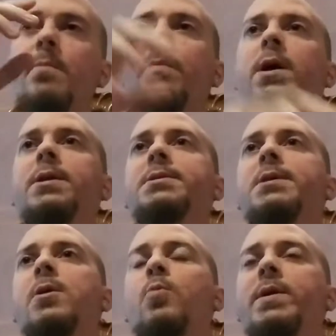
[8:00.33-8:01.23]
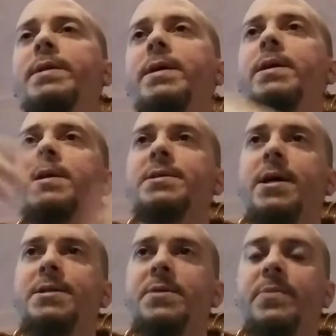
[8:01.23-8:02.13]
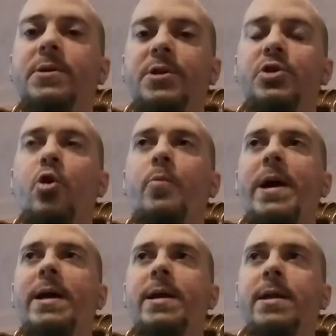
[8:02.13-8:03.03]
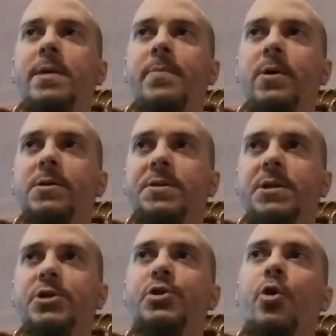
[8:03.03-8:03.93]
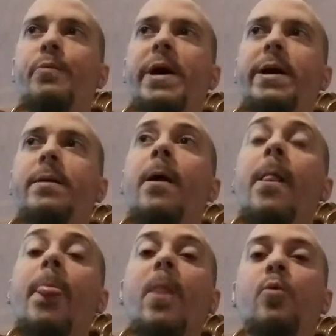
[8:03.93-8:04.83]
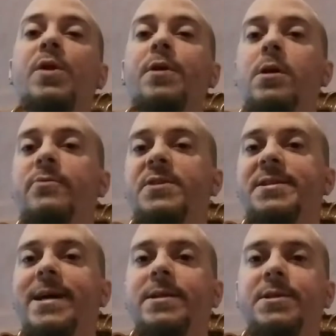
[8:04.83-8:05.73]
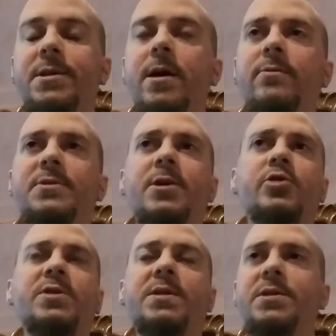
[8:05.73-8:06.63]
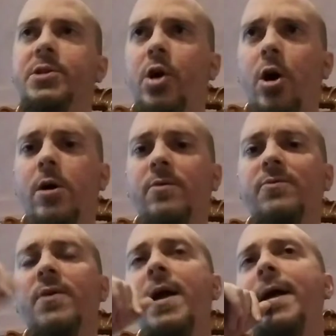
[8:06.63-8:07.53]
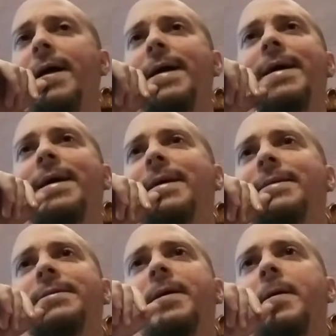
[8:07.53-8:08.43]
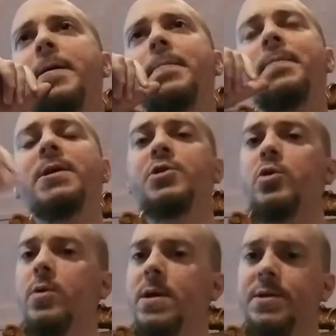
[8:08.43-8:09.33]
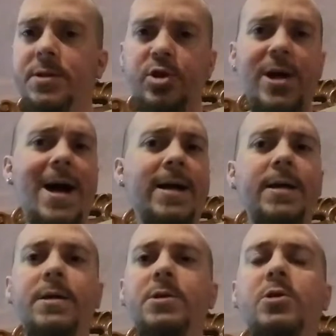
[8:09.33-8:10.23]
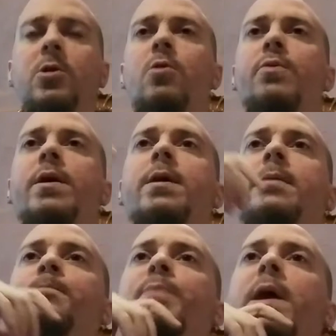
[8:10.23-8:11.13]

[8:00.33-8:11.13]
But uh, one day he decides to build a snowman, and he builds this snowman with all of his dad's stuff, such as his scarf and um, his his jacket, his clothing,